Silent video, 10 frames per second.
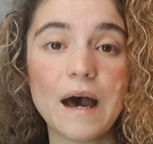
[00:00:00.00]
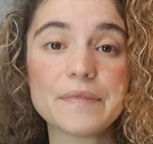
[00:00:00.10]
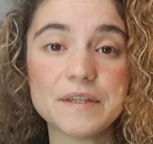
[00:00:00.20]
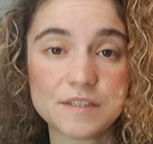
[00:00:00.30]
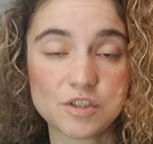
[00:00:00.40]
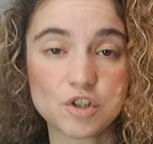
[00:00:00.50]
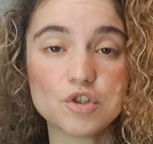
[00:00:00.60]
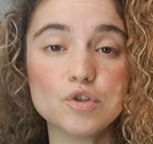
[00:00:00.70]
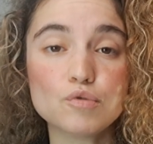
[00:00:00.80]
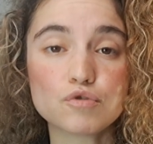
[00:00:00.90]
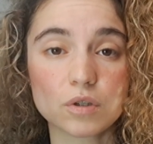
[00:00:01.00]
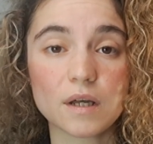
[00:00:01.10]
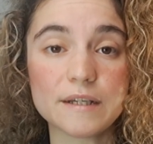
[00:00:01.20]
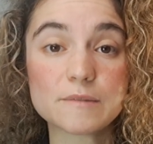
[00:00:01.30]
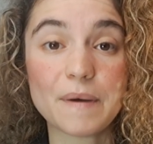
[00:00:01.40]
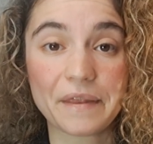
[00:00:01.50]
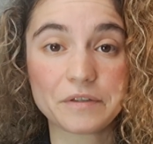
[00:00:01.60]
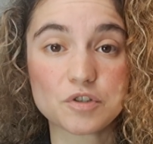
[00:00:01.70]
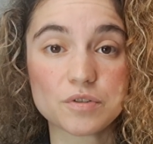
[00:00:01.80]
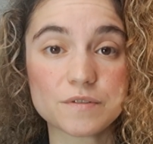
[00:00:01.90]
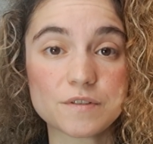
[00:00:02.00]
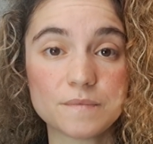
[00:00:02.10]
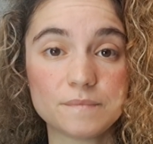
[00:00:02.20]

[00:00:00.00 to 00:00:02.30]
and this is to neutralize pathogens.